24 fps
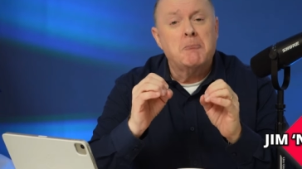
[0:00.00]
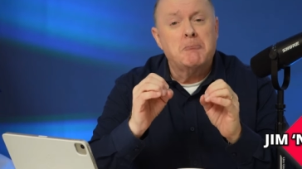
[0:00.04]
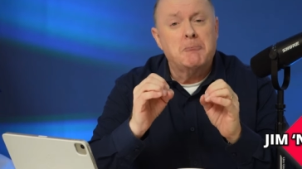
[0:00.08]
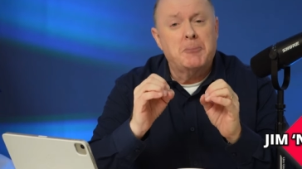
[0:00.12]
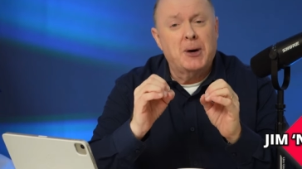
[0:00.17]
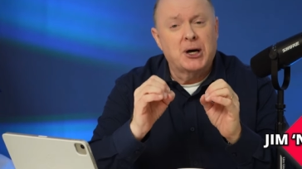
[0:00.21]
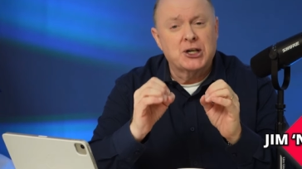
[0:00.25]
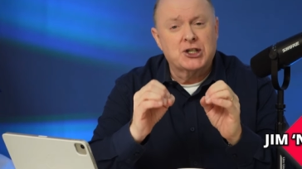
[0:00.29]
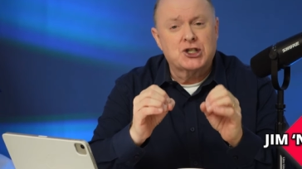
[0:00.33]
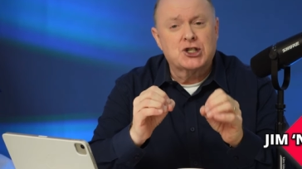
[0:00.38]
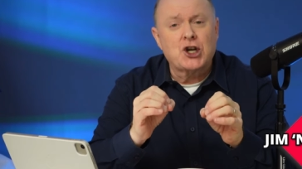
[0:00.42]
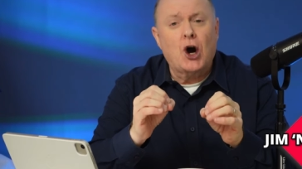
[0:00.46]

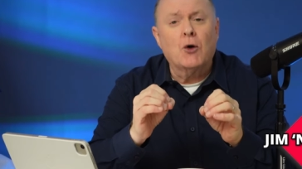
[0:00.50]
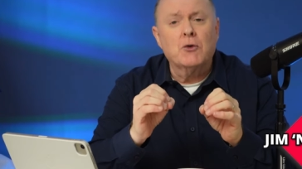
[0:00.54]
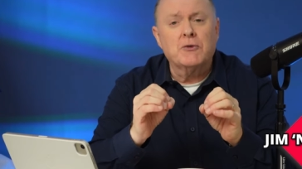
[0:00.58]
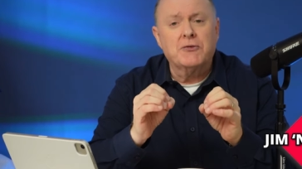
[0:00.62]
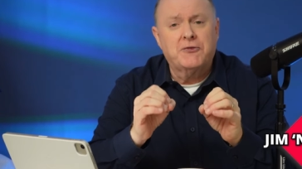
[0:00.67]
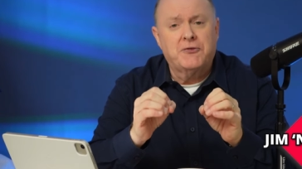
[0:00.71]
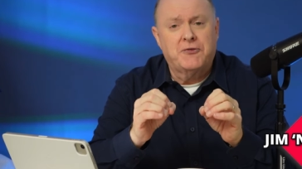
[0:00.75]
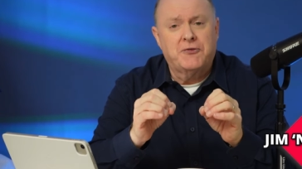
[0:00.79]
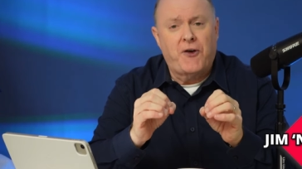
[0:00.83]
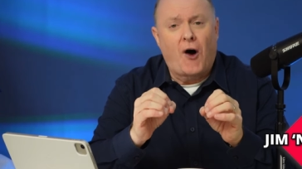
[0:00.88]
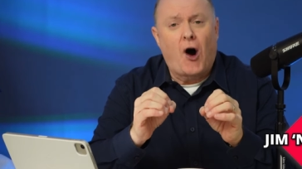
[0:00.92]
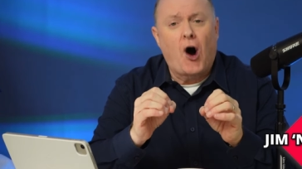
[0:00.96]
But don't
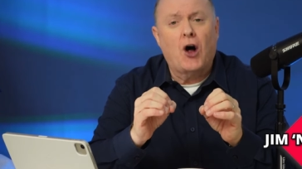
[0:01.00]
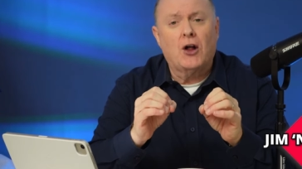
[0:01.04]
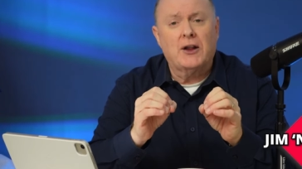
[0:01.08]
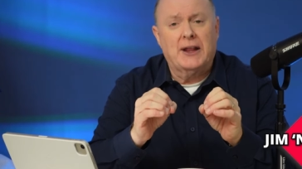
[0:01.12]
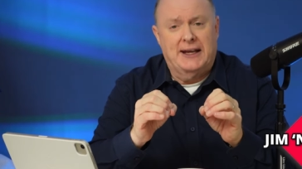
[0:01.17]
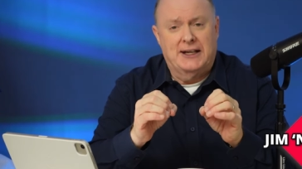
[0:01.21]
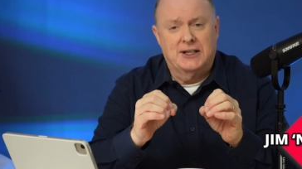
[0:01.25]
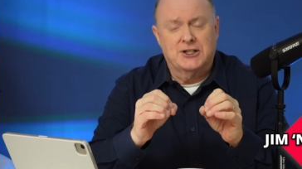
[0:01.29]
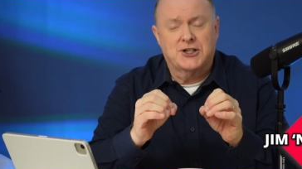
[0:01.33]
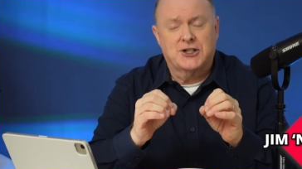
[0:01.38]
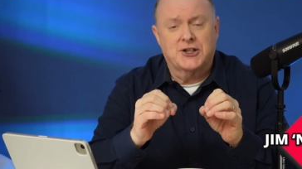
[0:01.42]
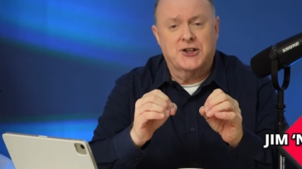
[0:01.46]
fall
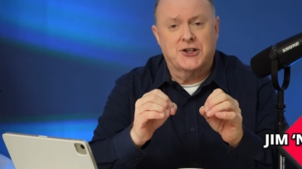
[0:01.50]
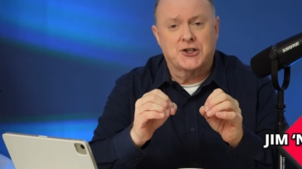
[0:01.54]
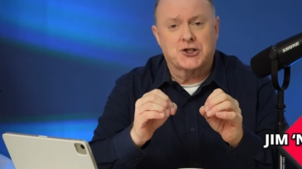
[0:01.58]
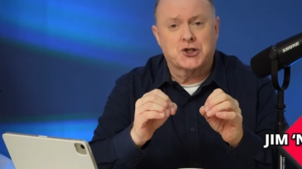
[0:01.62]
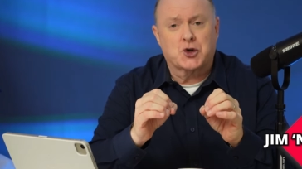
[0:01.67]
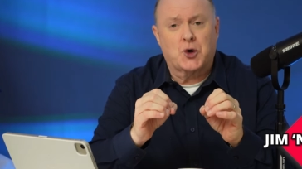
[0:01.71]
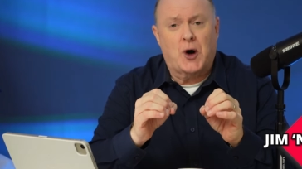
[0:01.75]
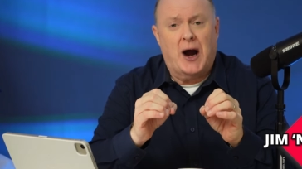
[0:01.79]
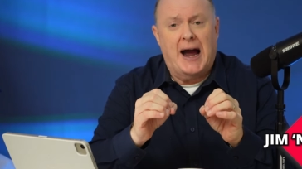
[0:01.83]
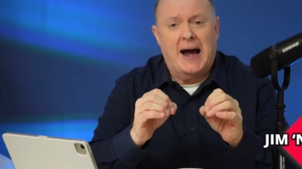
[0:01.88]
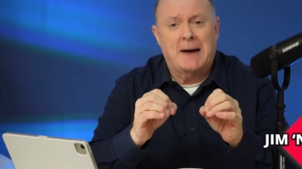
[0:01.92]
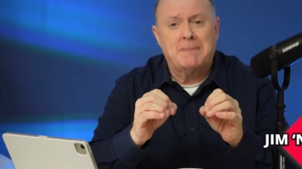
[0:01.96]
into the
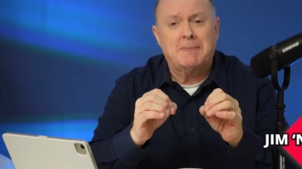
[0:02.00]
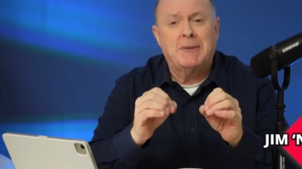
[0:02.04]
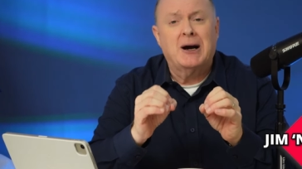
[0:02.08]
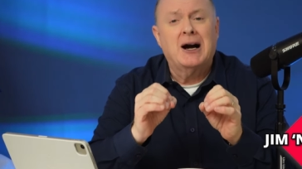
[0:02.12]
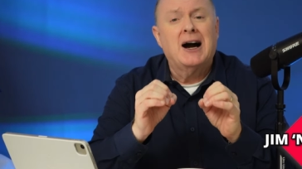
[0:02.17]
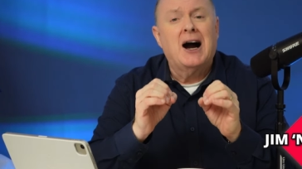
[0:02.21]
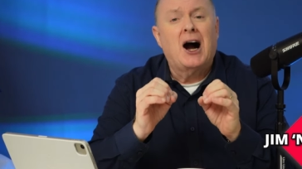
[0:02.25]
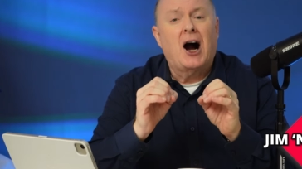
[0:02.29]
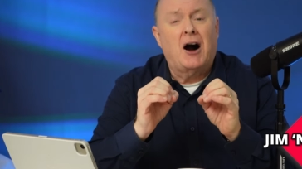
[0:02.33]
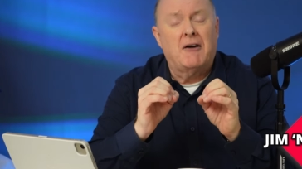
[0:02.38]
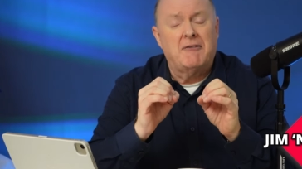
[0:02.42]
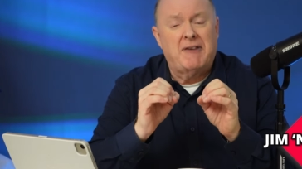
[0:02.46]
trap
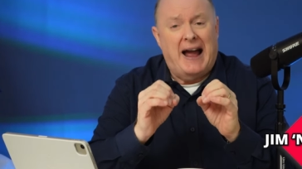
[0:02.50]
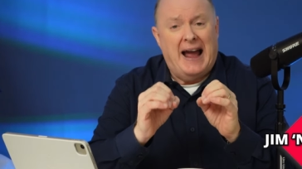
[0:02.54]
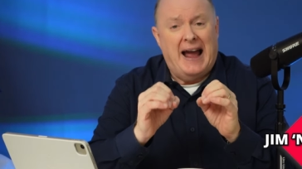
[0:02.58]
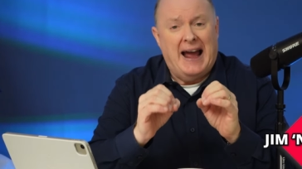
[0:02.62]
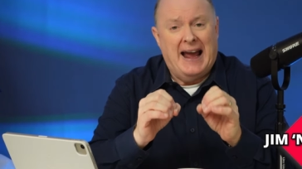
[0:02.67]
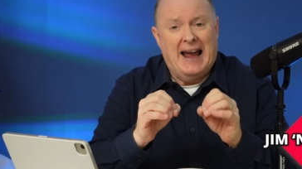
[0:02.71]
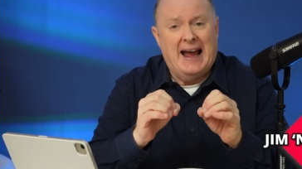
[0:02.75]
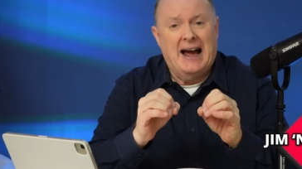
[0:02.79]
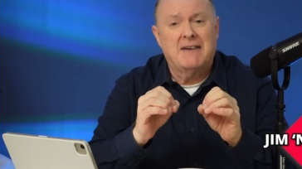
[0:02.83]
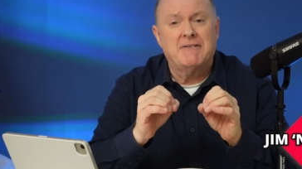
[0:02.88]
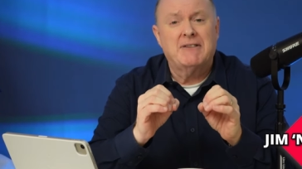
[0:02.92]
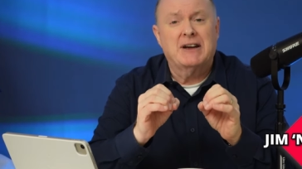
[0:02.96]
of
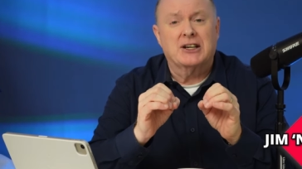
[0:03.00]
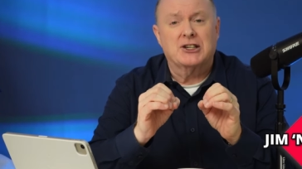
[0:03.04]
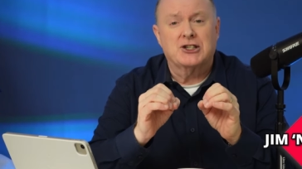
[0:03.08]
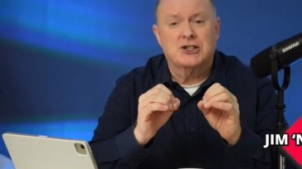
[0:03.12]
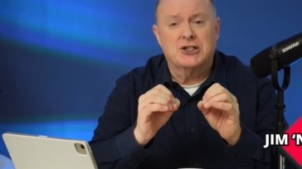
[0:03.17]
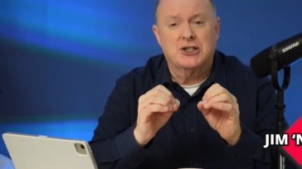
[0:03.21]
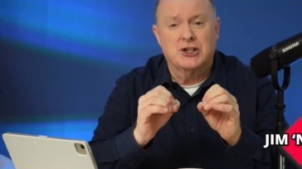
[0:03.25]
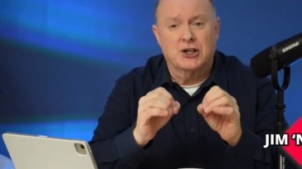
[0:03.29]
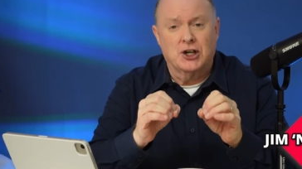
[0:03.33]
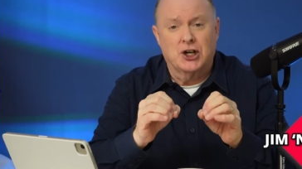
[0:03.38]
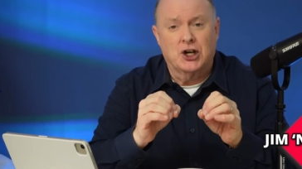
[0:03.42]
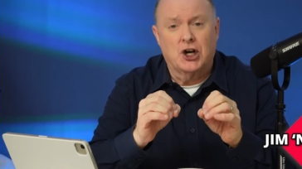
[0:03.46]
having
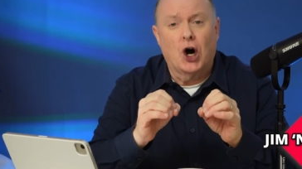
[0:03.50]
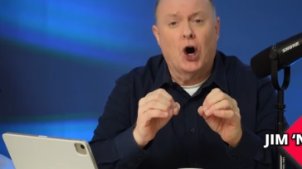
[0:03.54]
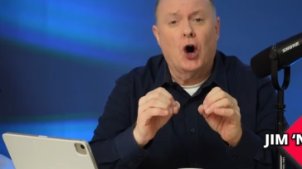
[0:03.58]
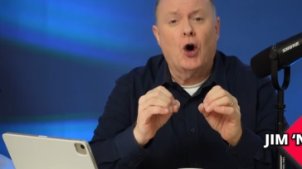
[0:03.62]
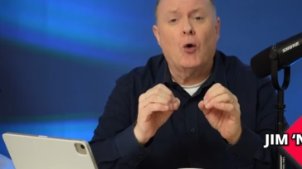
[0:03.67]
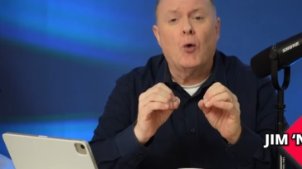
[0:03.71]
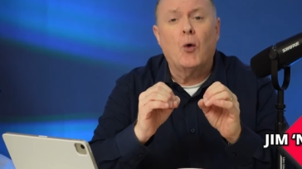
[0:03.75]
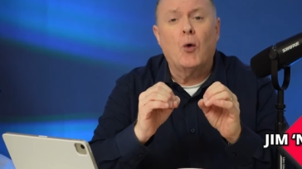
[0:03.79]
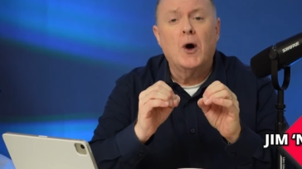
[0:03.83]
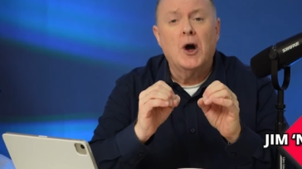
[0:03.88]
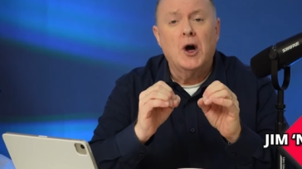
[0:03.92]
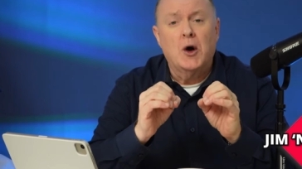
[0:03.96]
to
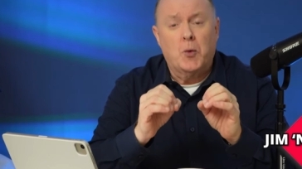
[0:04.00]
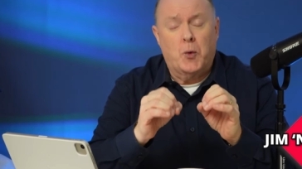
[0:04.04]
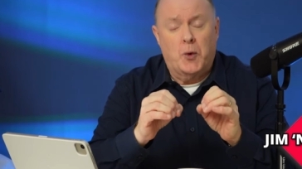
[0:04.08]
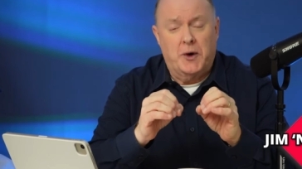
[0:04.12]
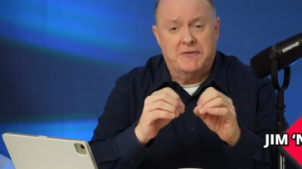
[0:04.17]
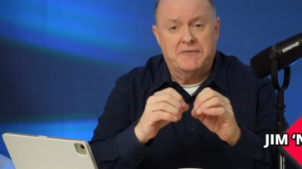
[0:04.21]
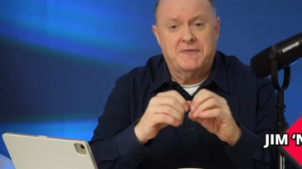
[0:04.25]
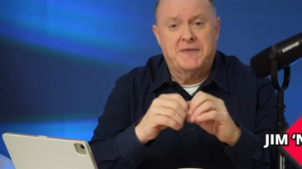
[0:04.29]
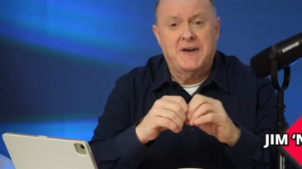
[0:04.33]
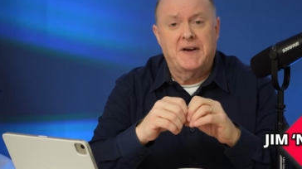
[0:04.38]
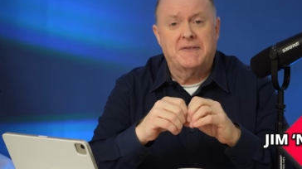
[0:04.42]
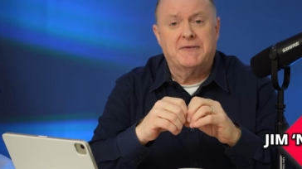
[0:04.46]
go
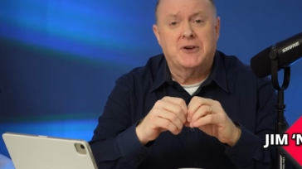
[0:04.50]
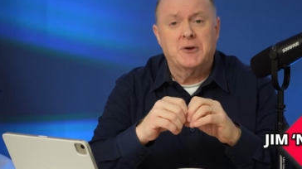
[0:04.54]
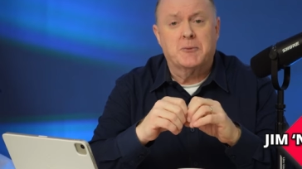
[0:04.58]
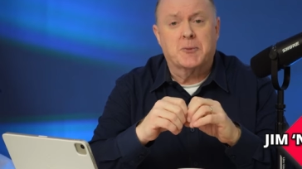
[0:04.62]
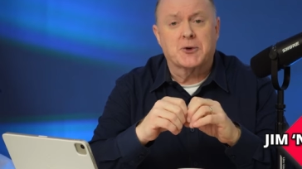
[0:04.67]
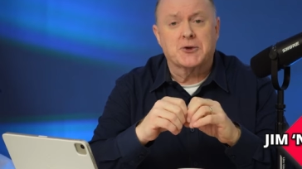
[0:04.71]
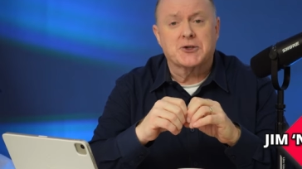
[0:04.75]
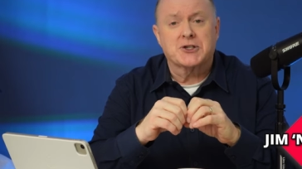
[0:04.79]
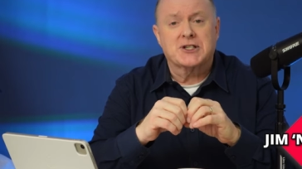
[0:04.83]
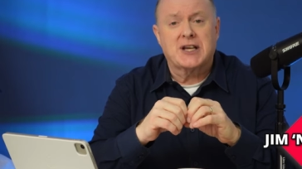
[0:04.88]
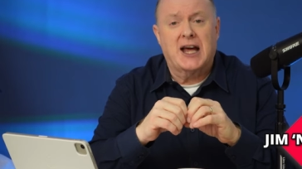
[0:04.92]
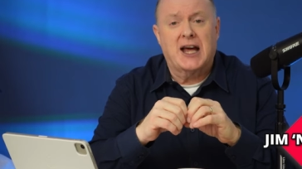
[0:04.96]
with
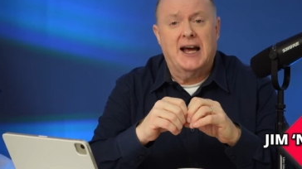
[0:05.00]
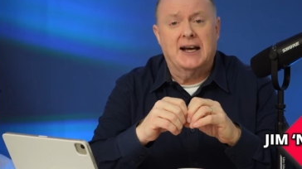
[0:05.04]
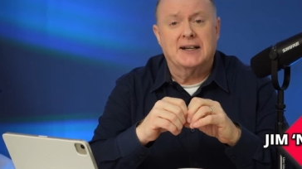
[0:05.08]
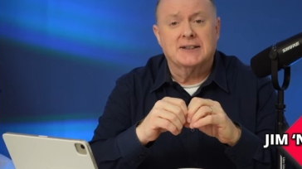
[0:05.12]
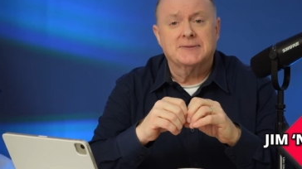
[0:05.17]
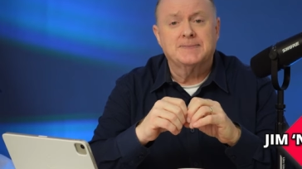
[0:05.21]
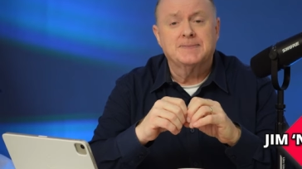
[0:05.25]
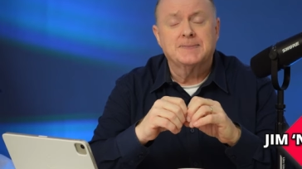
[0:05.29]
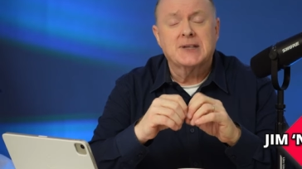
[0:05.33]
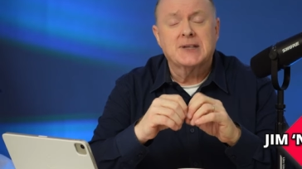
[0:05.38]
50%.